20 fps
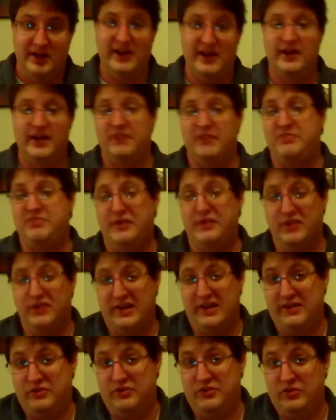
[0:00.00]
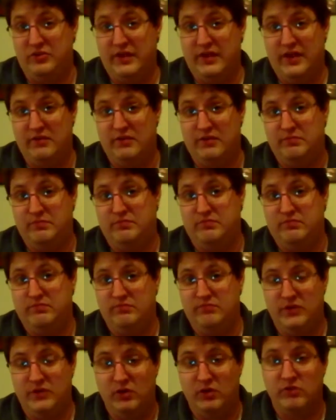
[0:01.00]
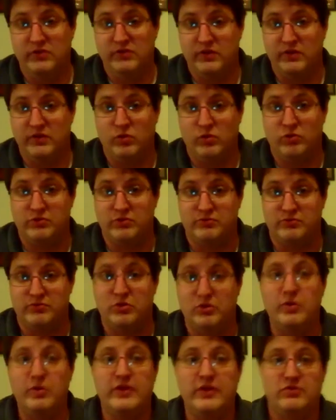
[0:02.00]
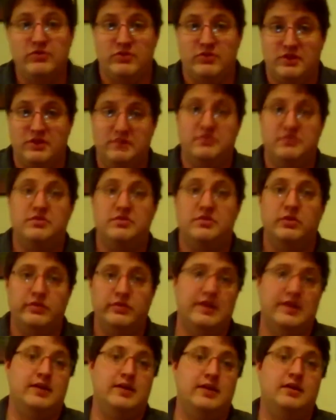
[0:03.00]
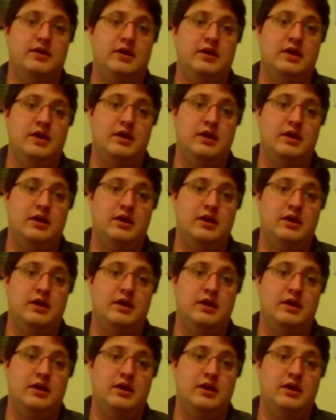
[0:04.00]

And I figured I could do that, you know, over the course of two weeks instead of every single day,